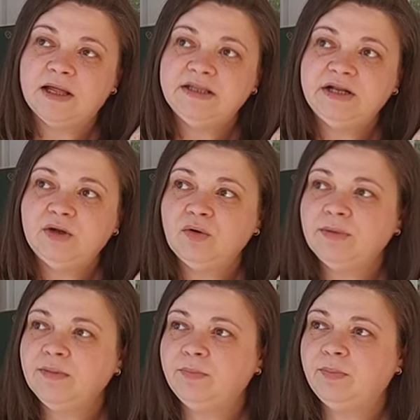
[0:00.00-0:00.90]

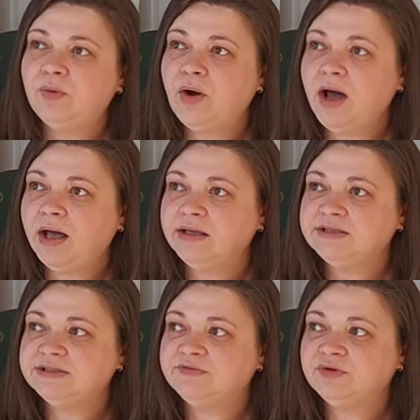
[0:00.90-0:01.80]
normal
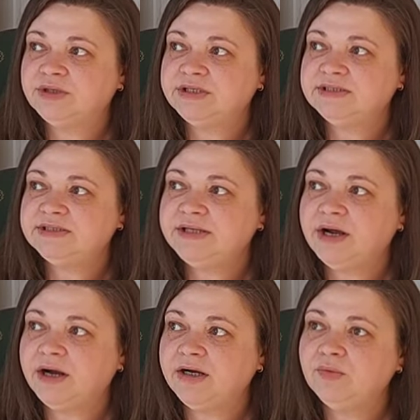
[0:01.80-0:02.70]
price for this
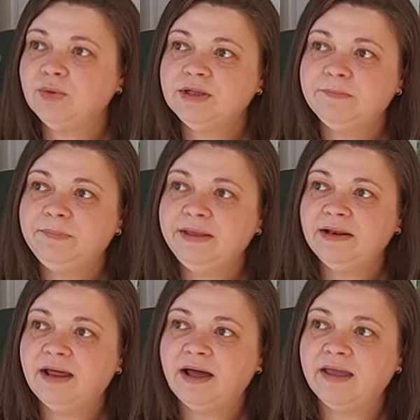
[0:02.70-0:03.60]
yarn will be
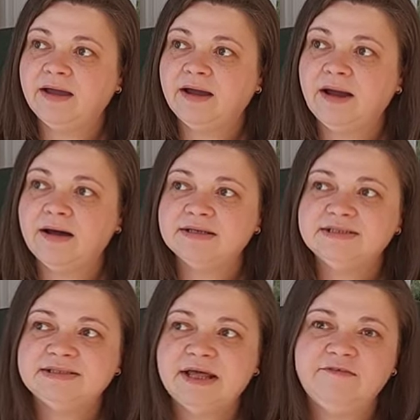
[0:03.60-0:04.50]
like
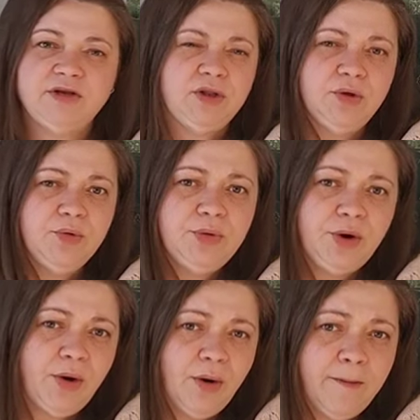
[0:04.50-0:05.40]
7
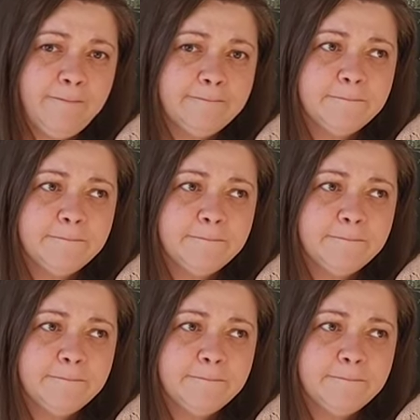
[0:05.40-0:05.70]
euro.